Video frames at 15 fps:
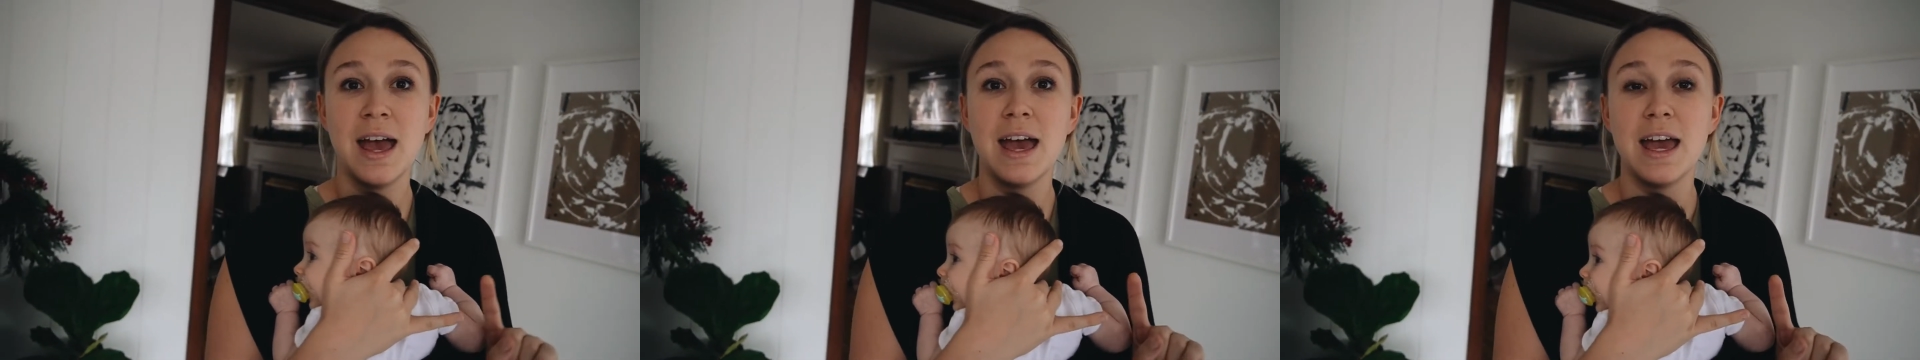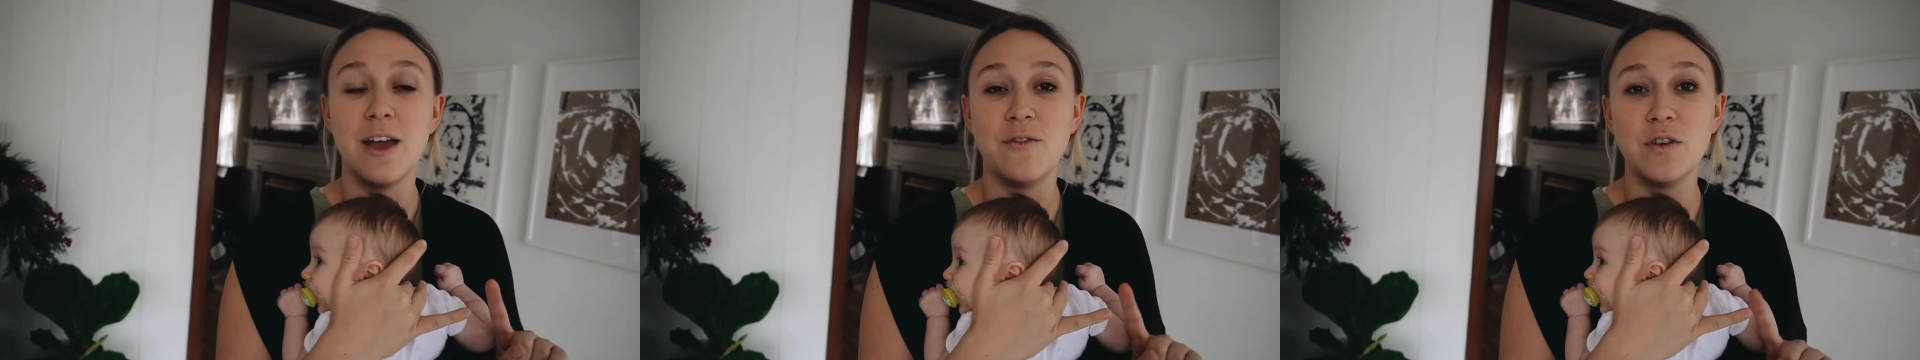
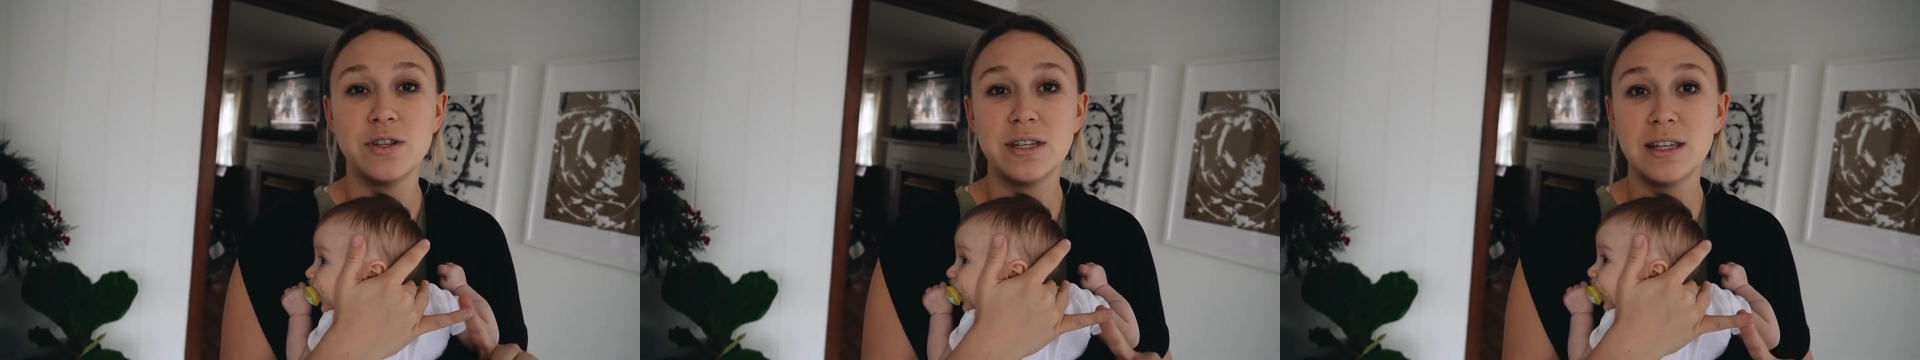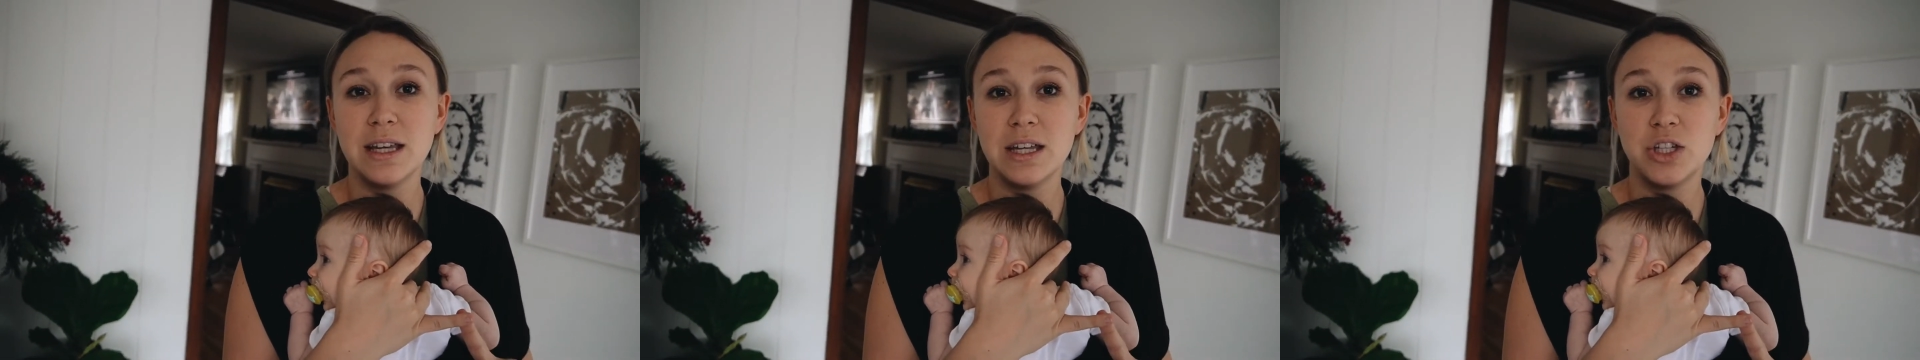If you
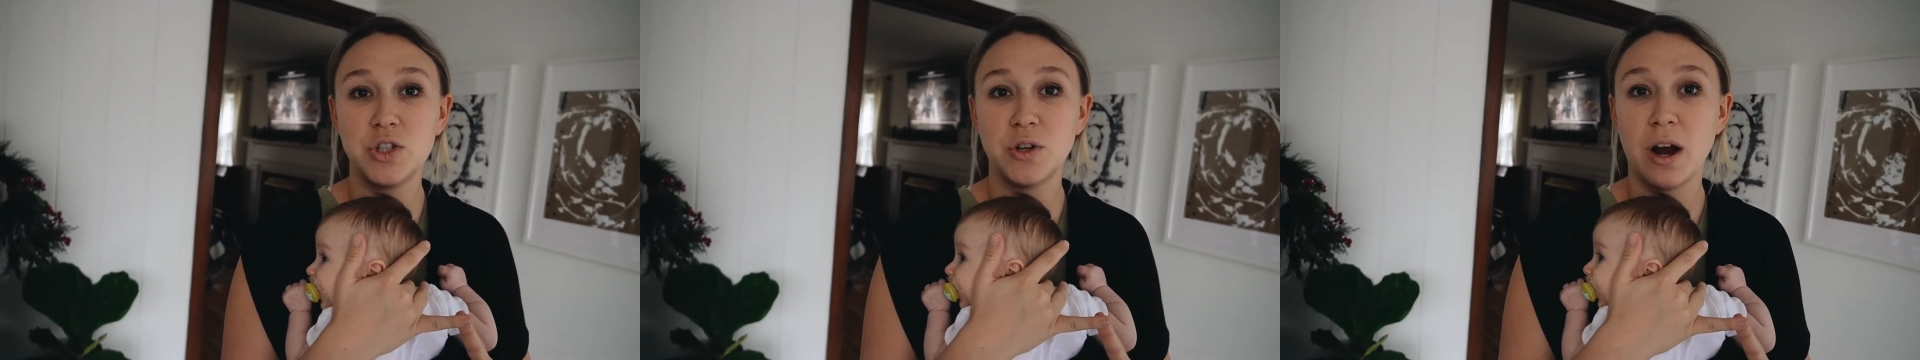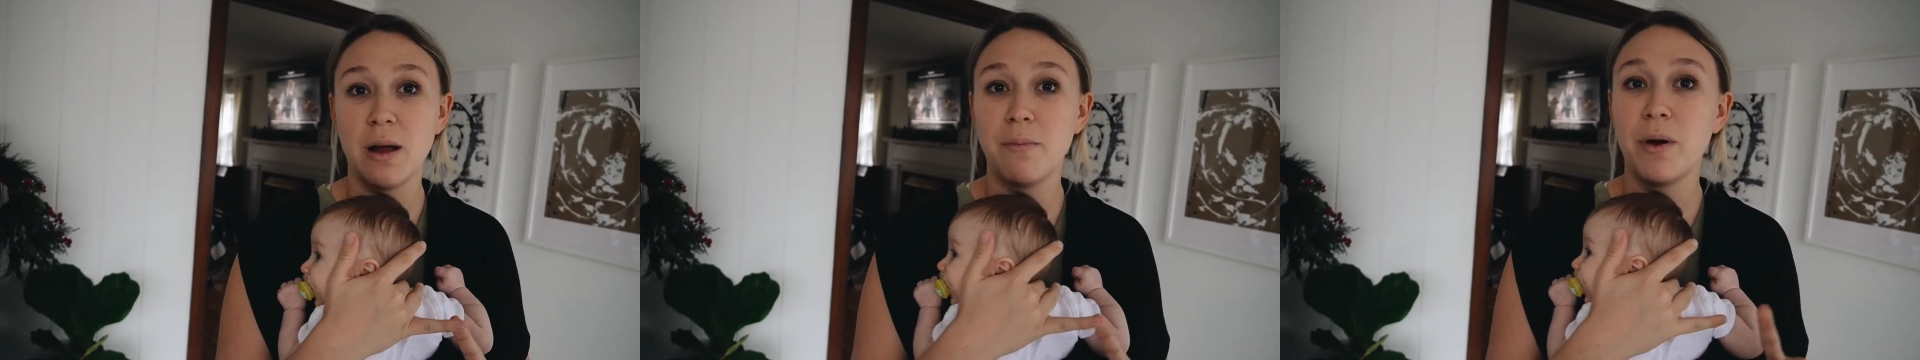see the
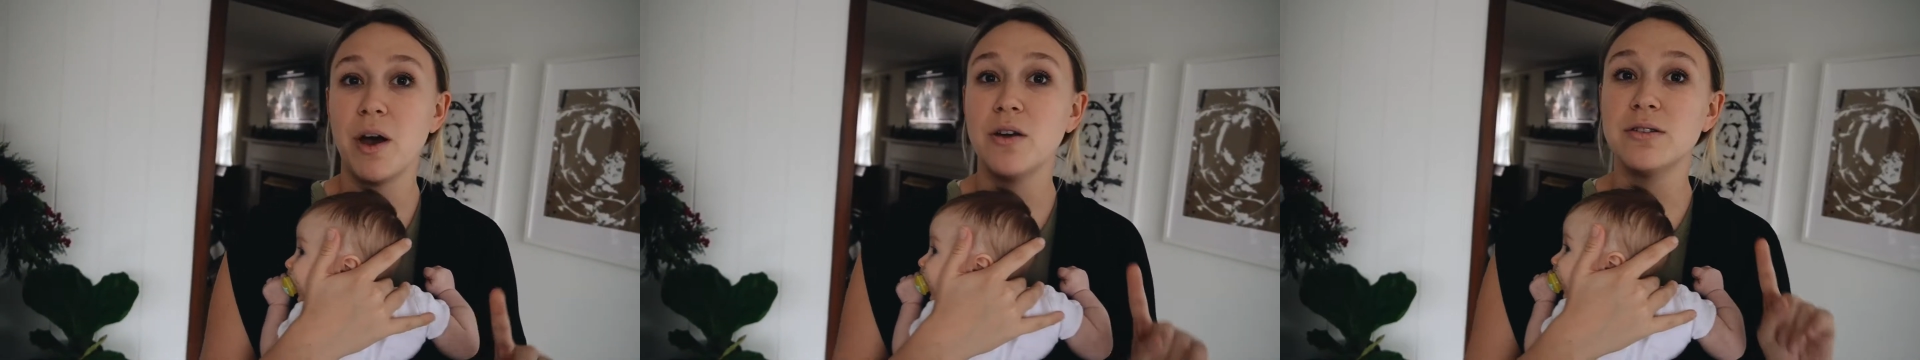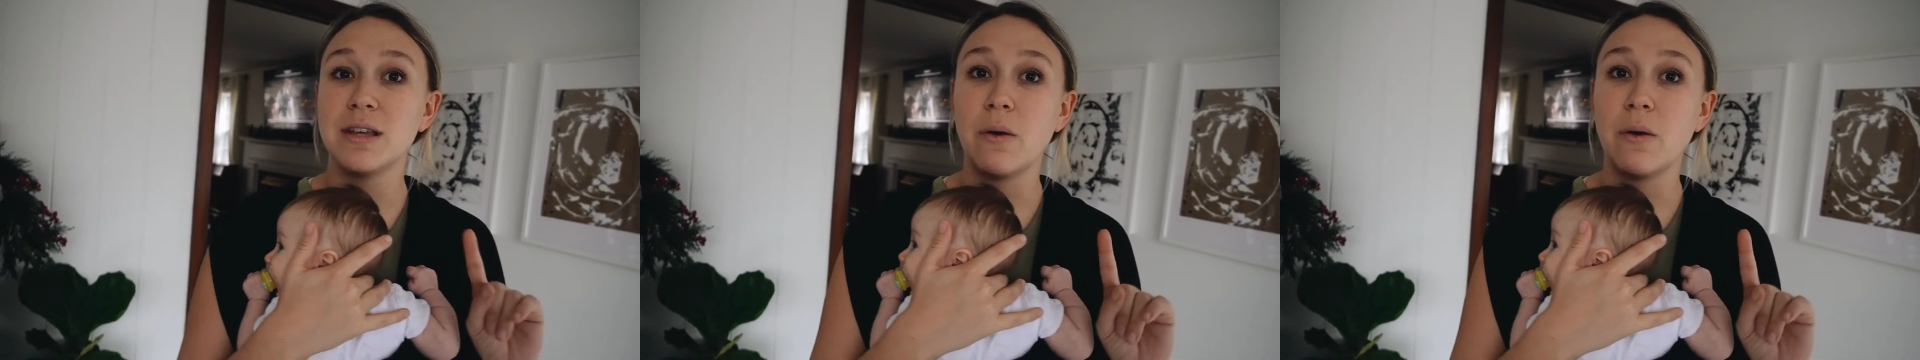Instagram post,